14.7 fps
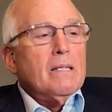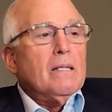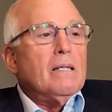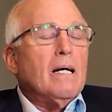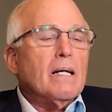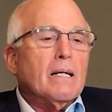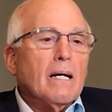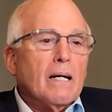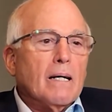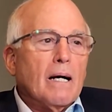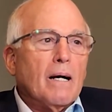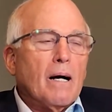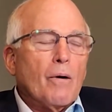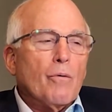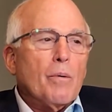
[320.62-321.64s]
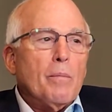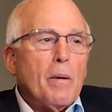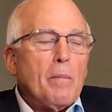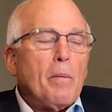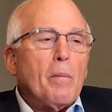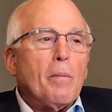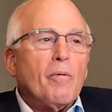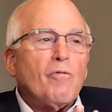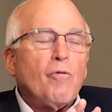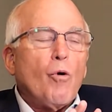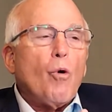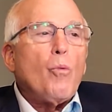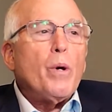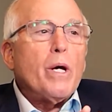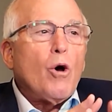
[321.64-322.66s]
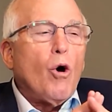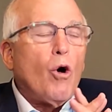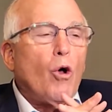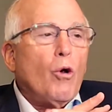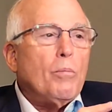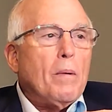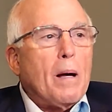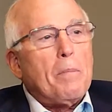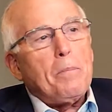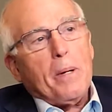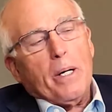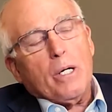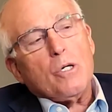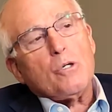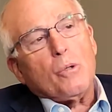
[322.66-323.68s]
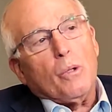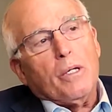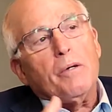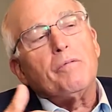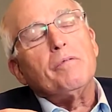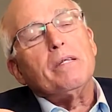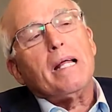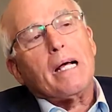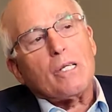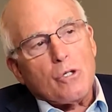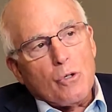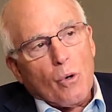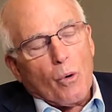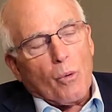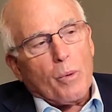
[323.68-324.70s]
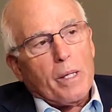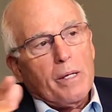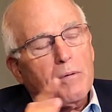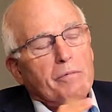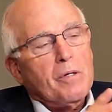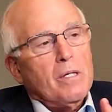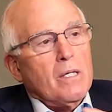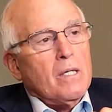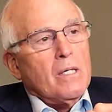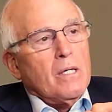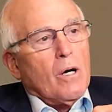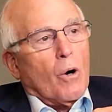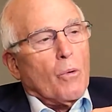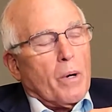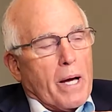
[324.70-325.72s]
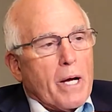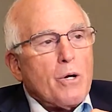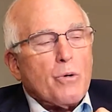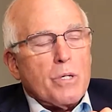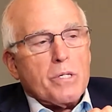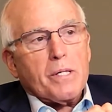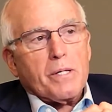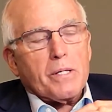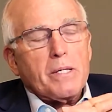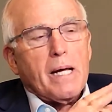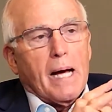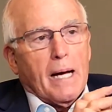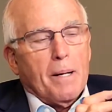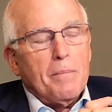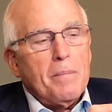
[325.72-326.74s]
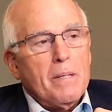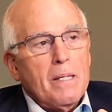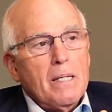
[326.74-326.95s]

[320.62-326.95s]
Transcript: And I remember before we called my parents who lived next door, we lived on acreage at the time,